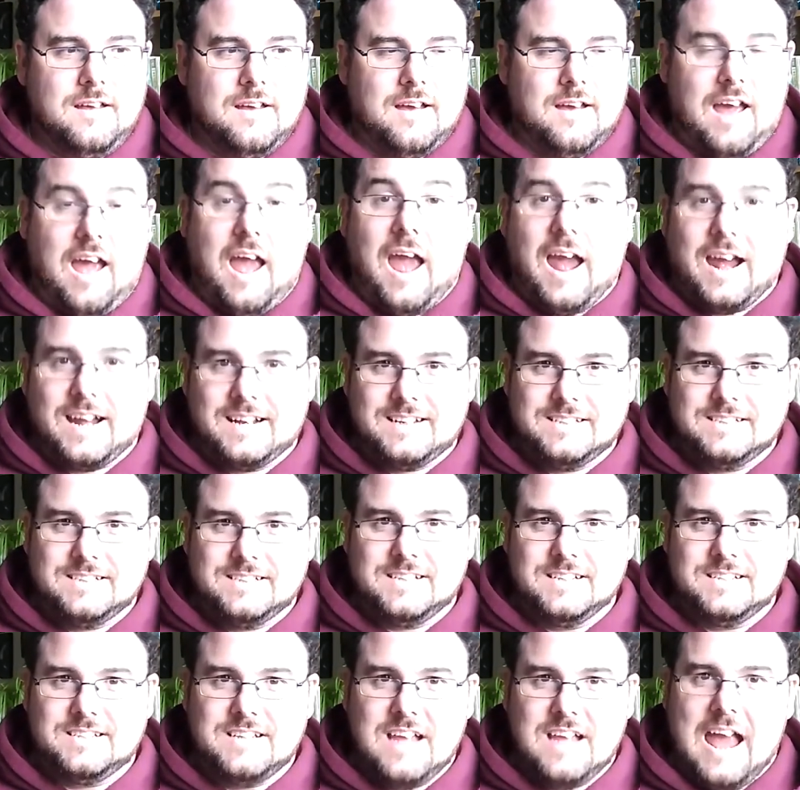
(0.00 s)
act,
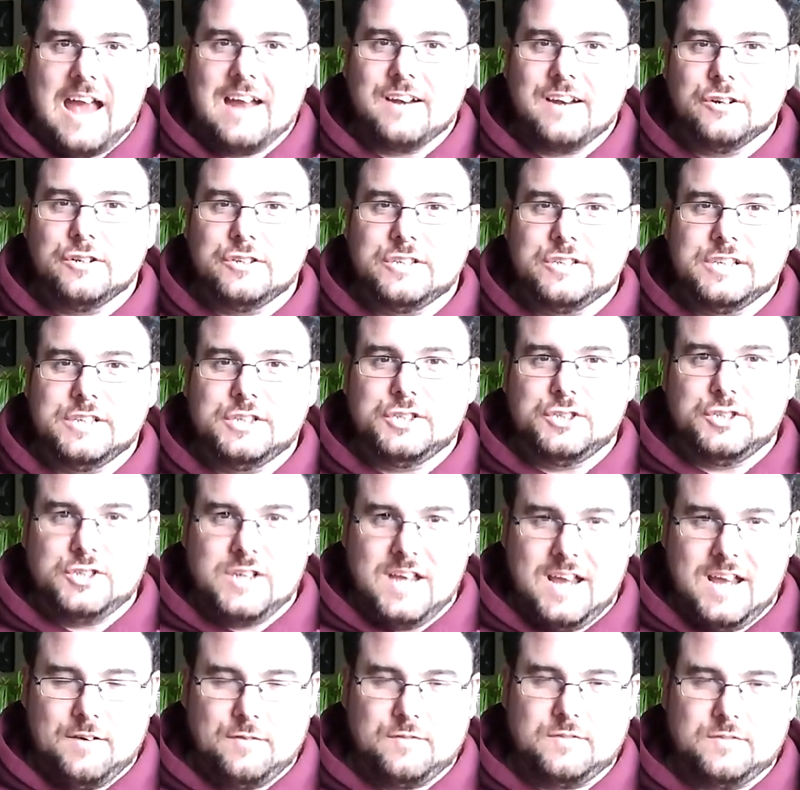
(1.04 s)
this energy
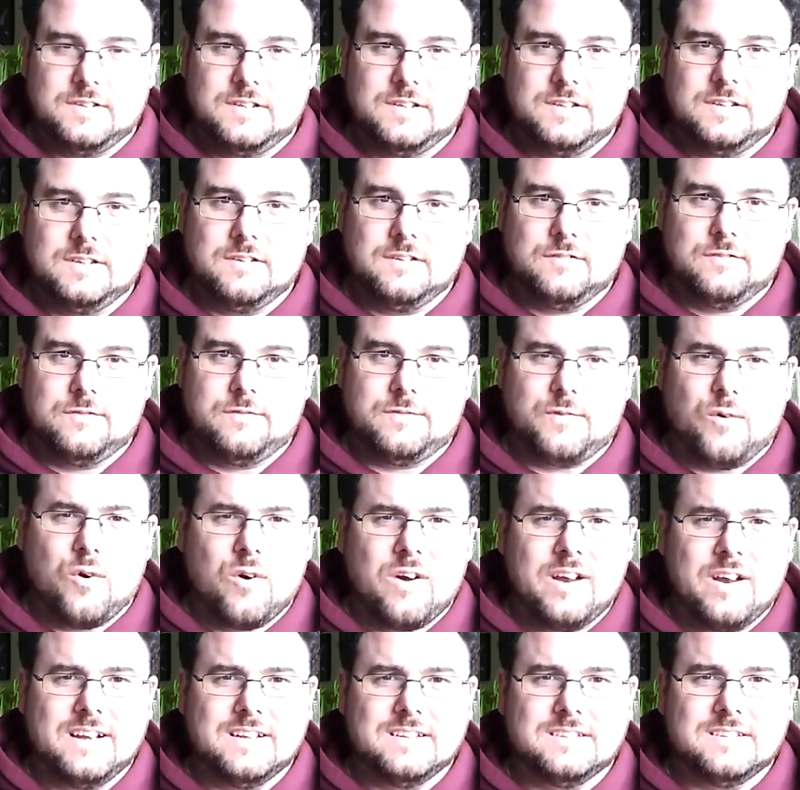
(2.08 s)
shift for
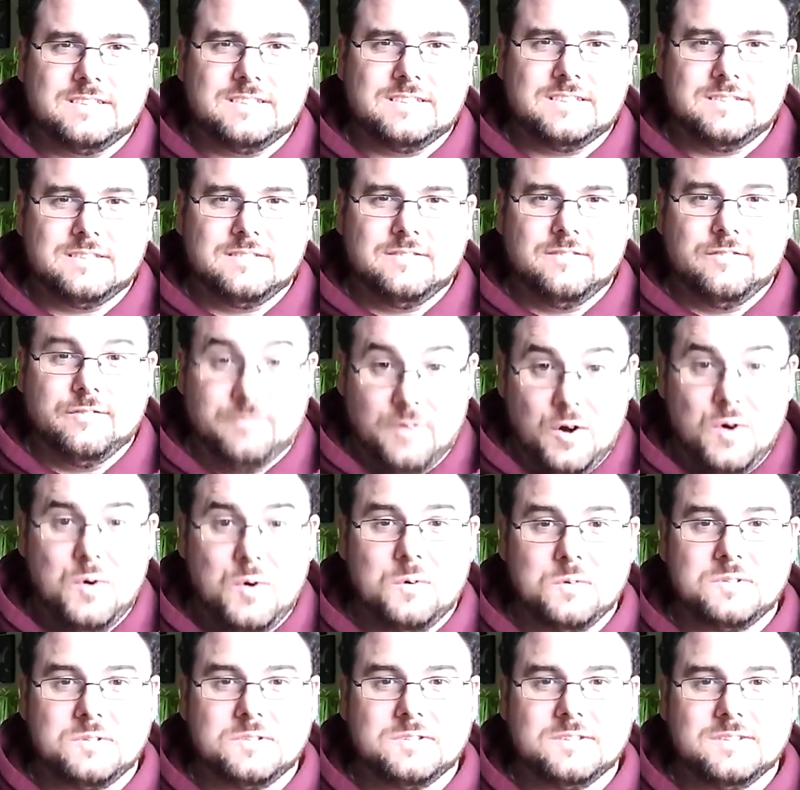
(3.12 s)
his
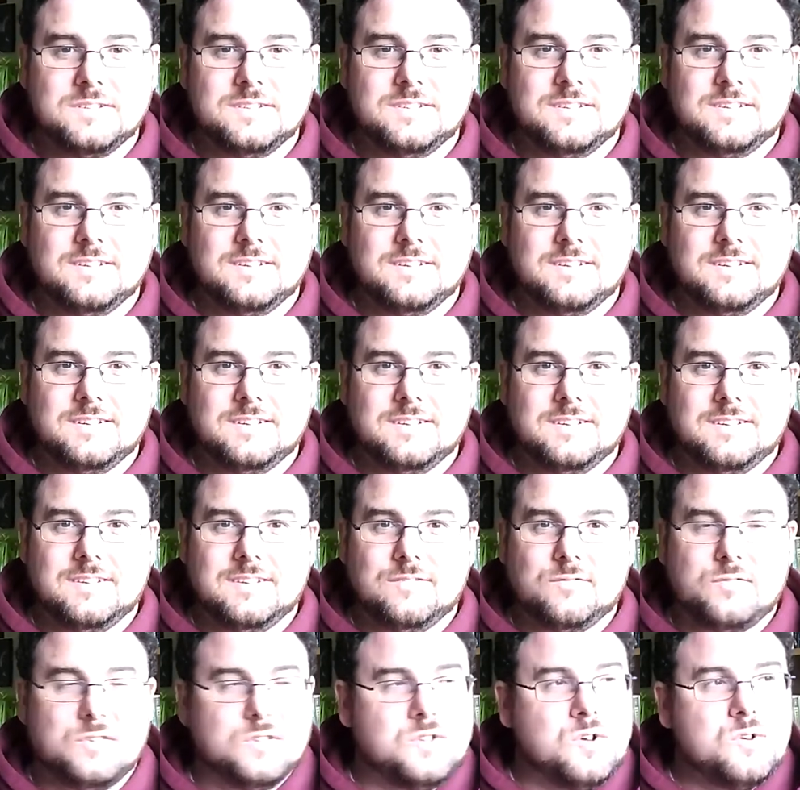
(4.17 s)
foes,
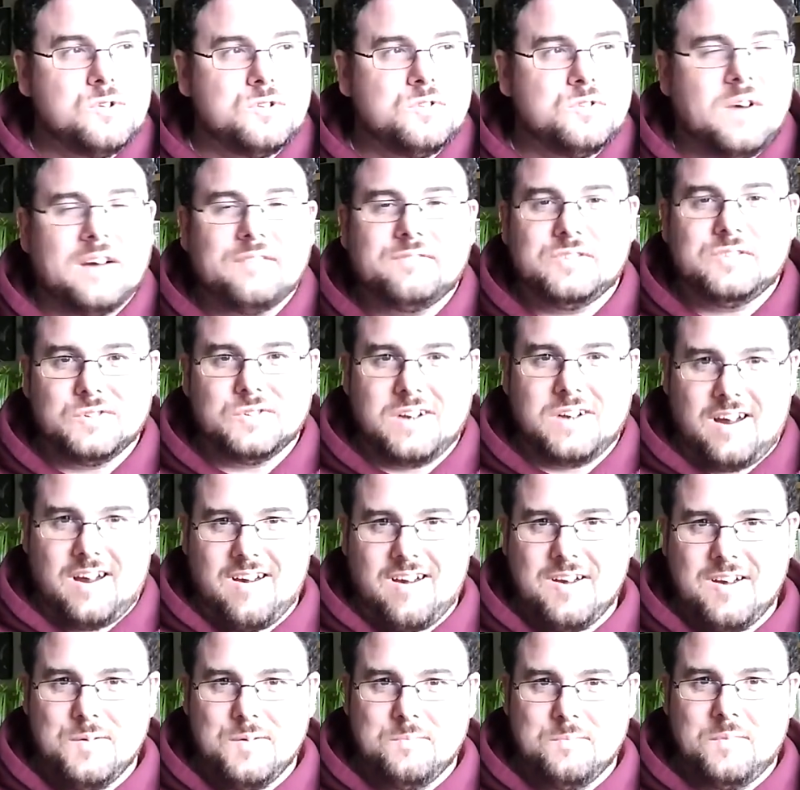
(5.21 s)
for those who have done
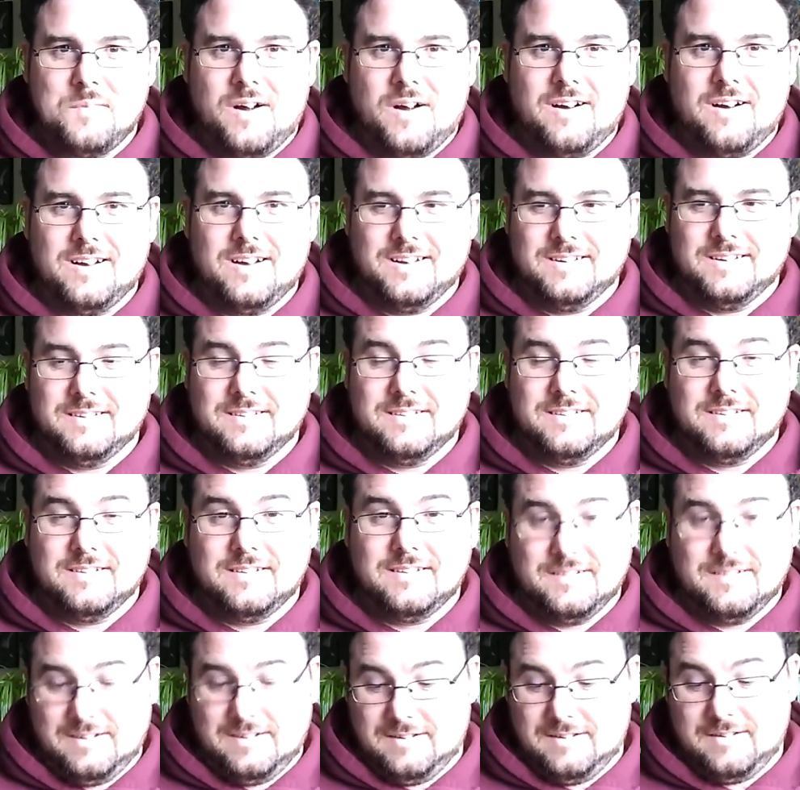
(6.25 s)
harm on
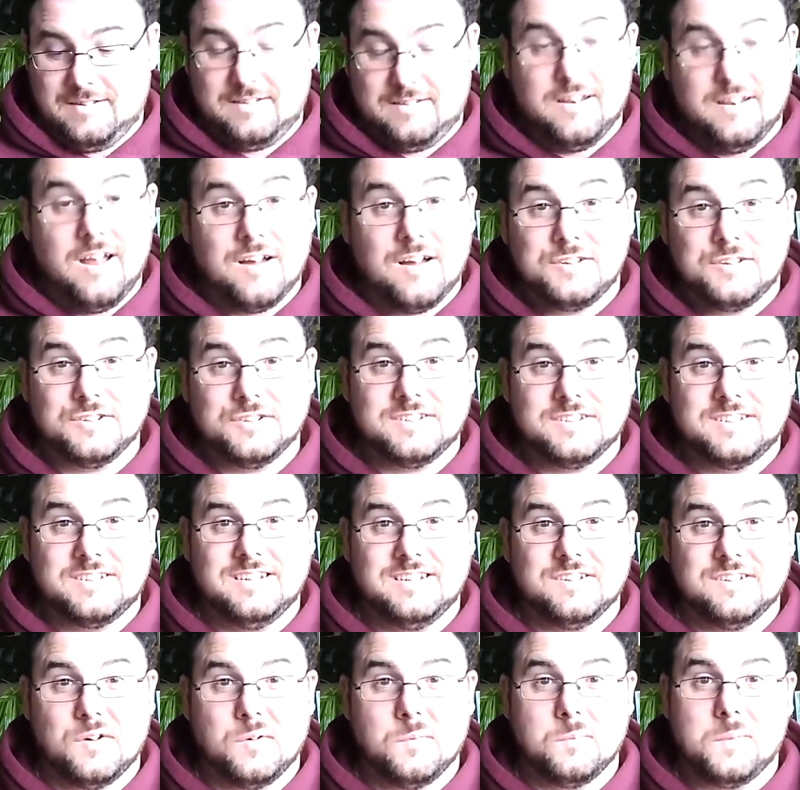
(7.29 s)
not just
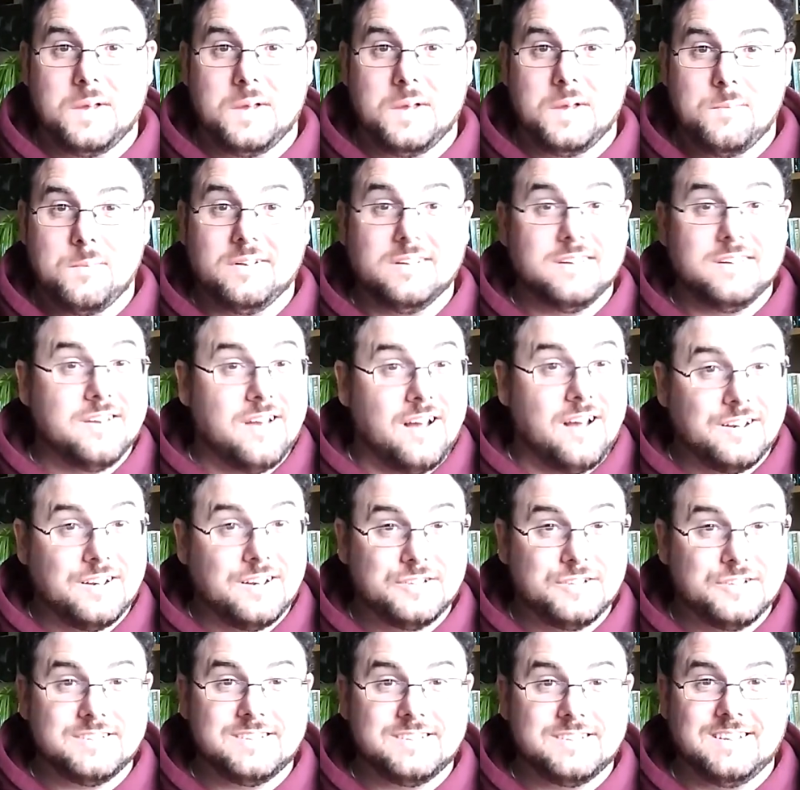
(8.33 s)
his own people, not
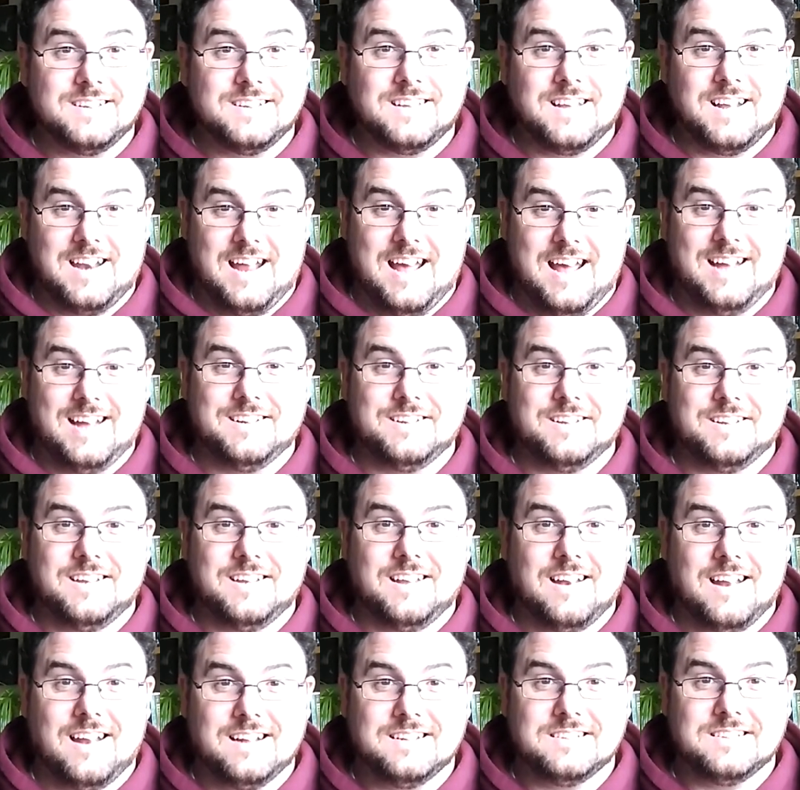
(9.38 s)
just the land and the
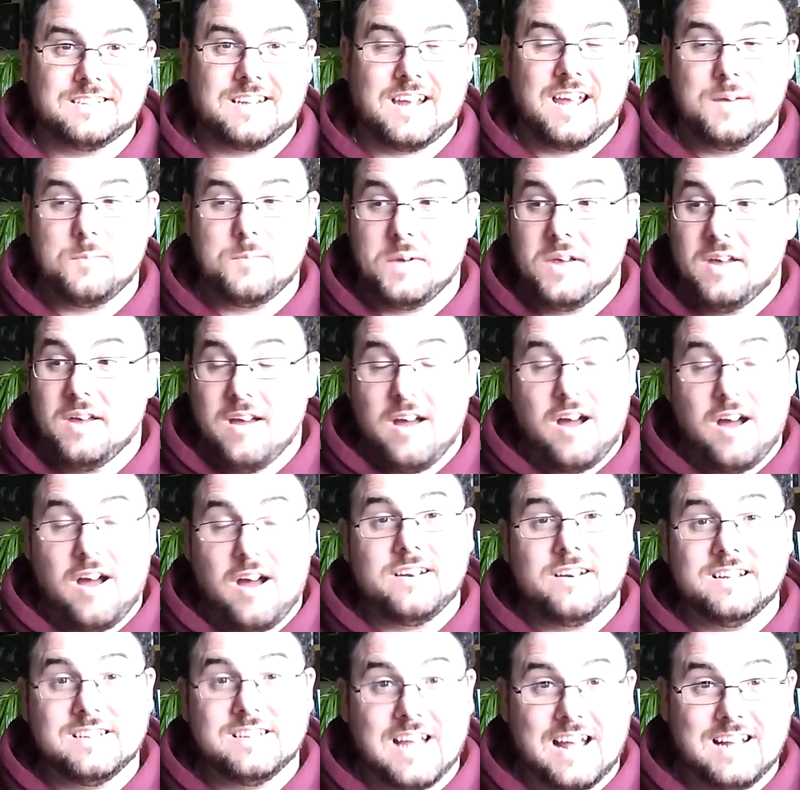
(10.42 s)
landscape, on
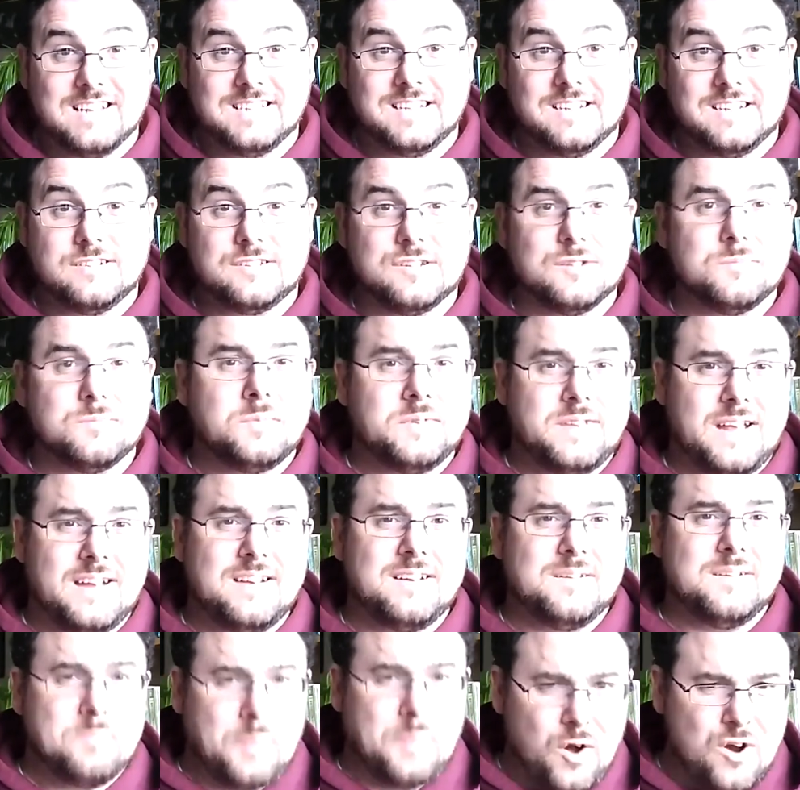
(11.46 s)
his ancestors, but then
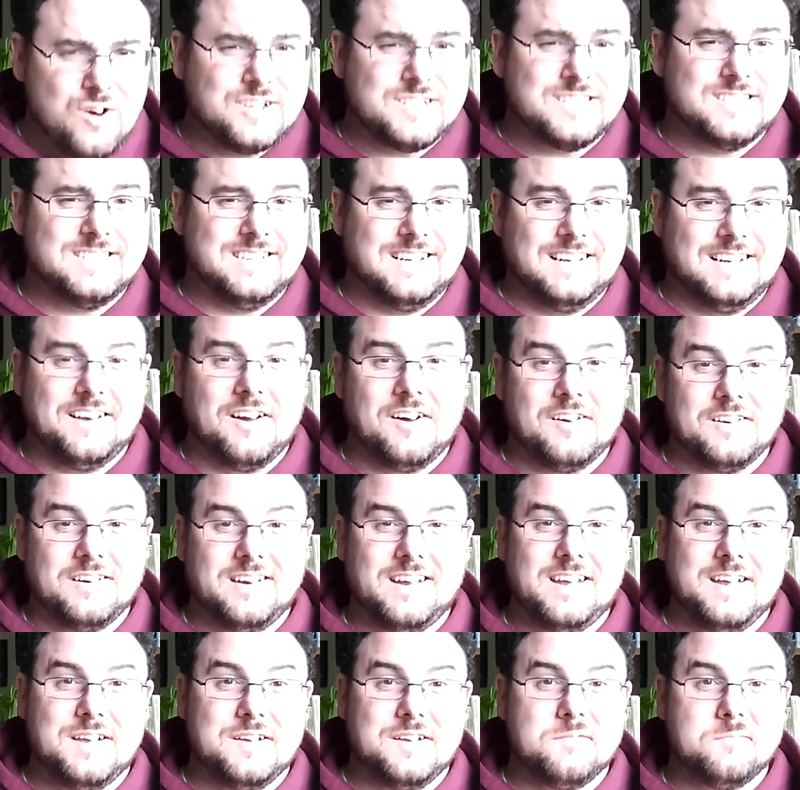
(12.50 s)
personally on
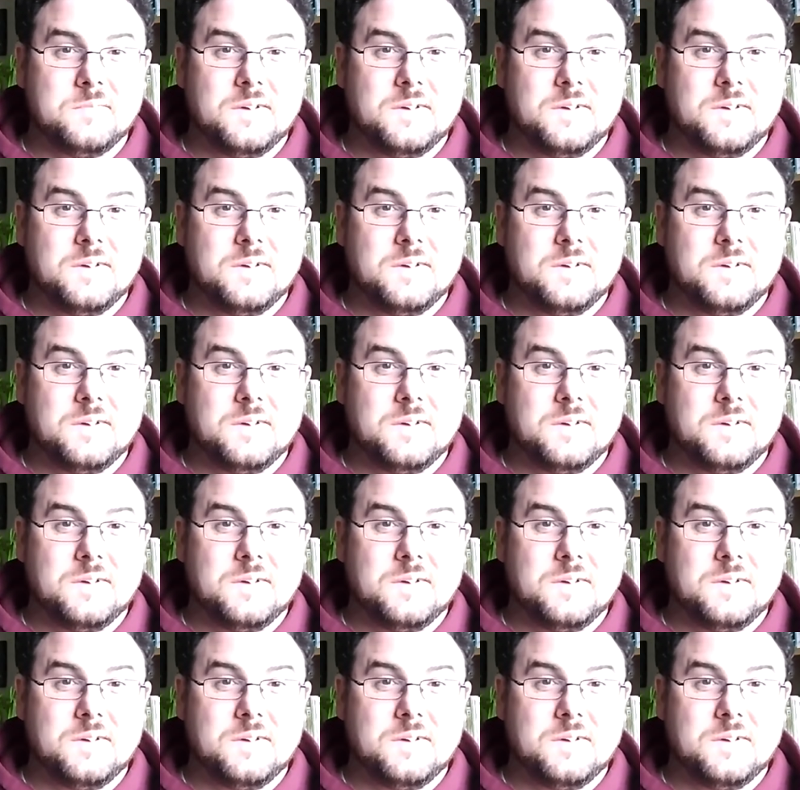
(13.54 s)
him